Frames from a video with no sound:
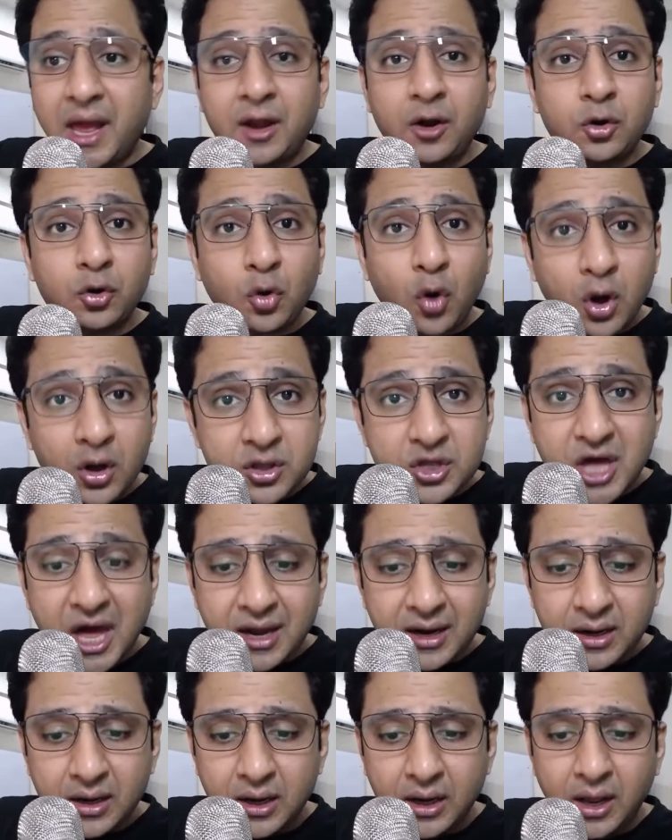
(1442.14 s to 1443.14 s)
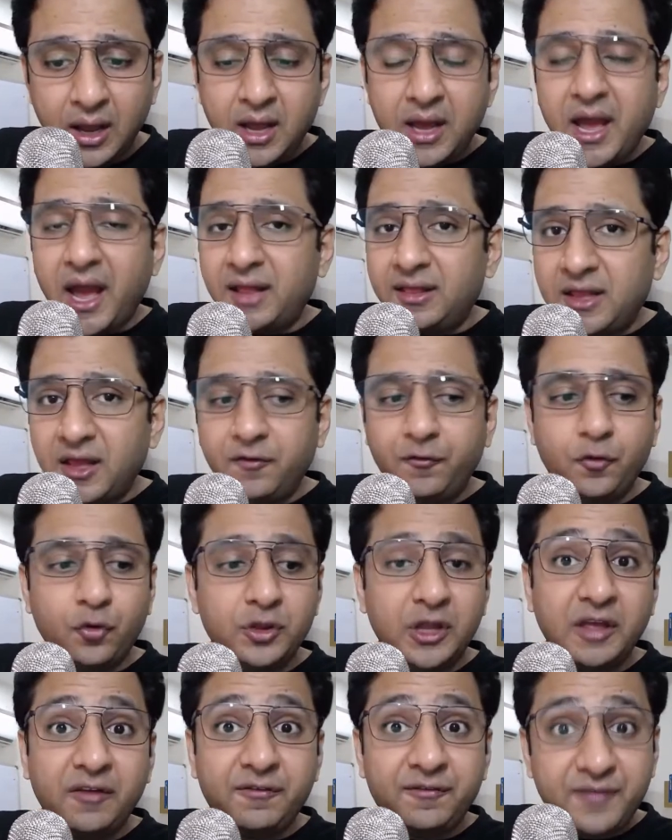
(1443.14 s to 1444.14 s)
and wrong channel, and
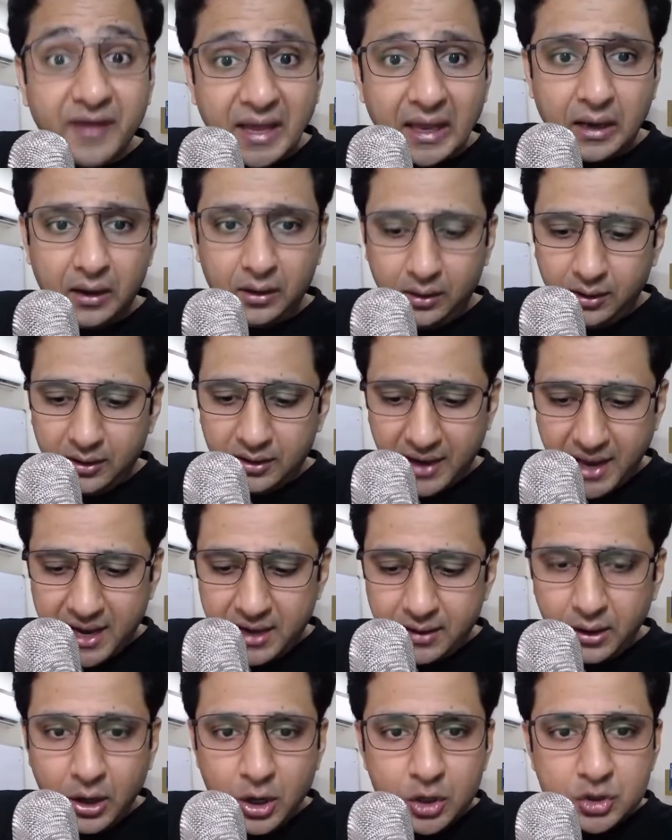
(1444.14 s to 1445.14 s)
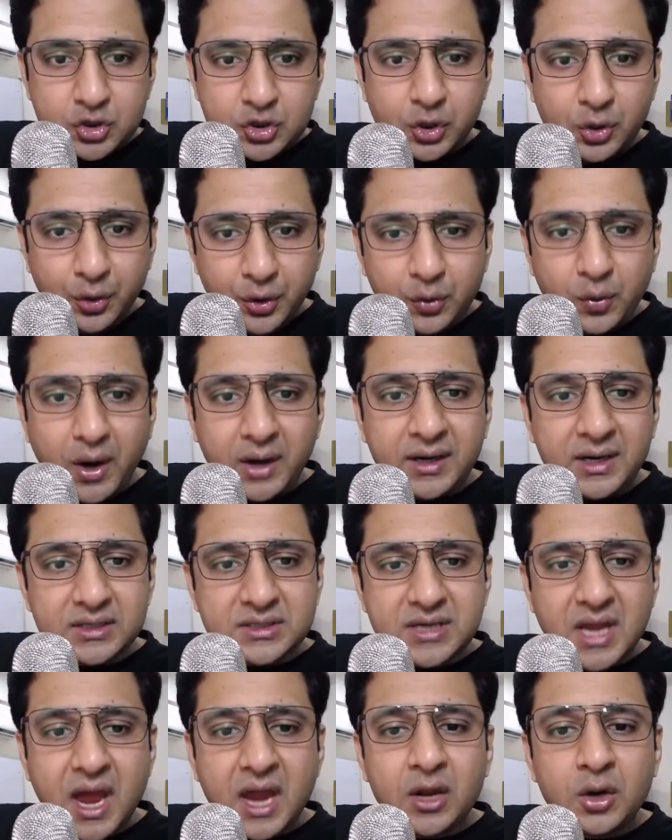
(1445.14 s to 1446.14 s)
therefore they fail, right? So you need to
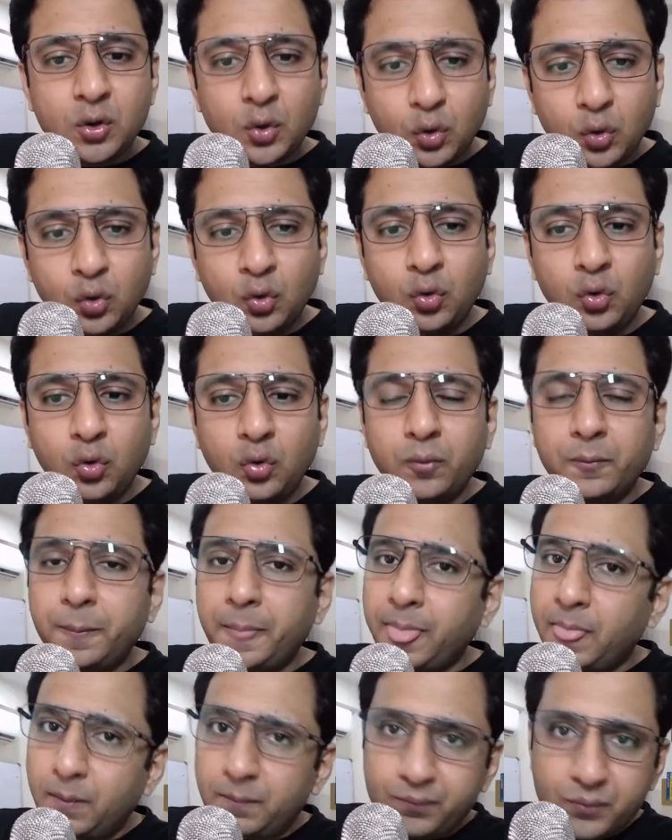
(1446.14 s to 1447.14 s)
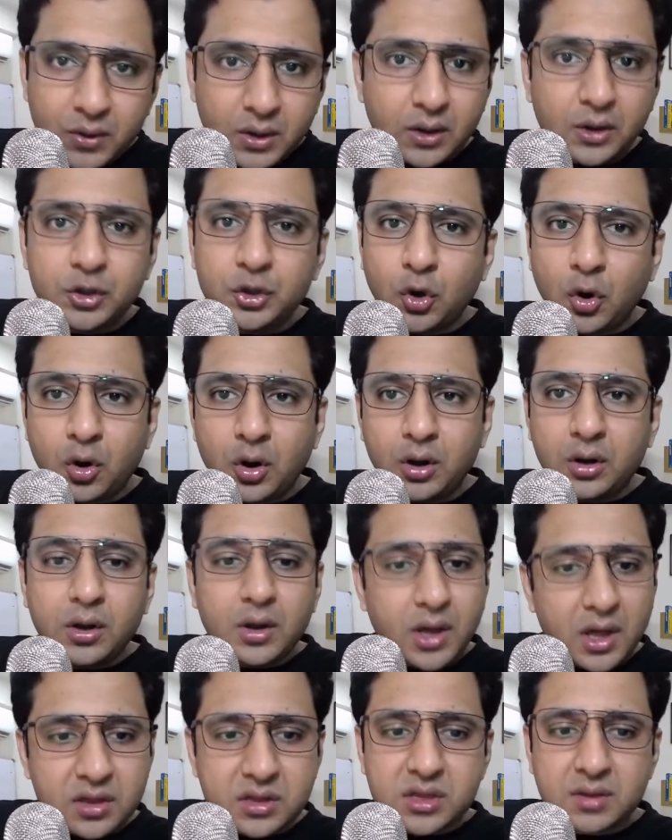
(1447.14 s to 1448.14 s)
understand who your
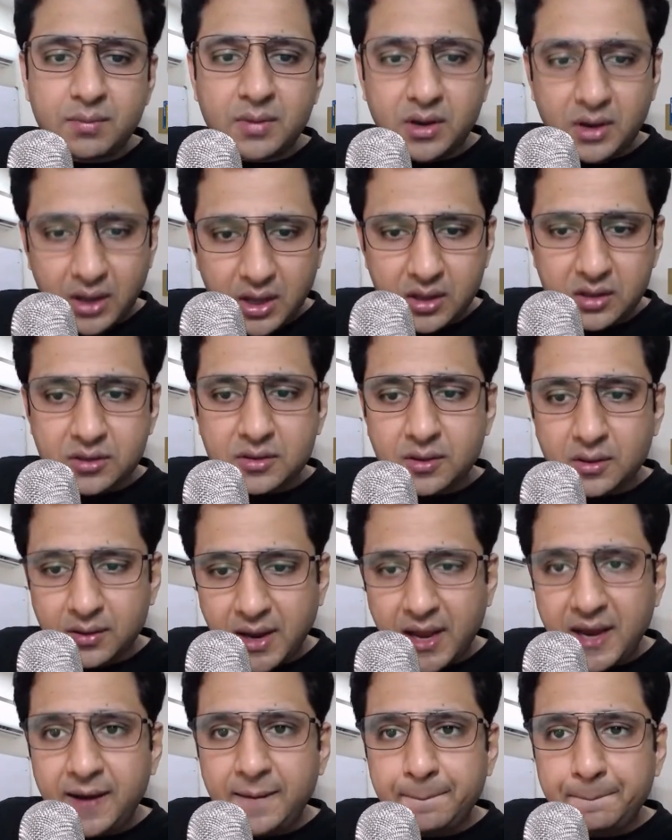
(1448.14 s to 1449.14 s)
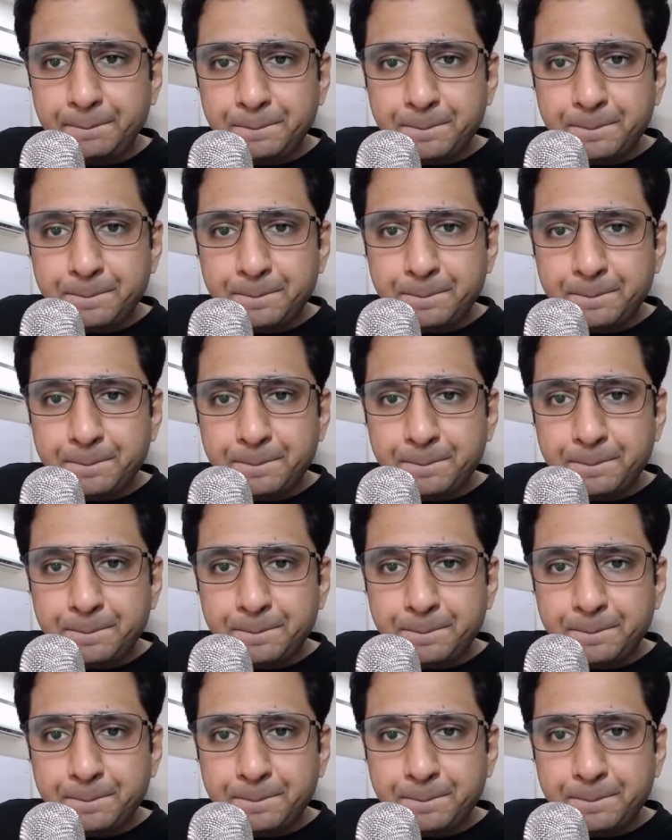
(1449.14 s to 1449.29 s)
customer is, right?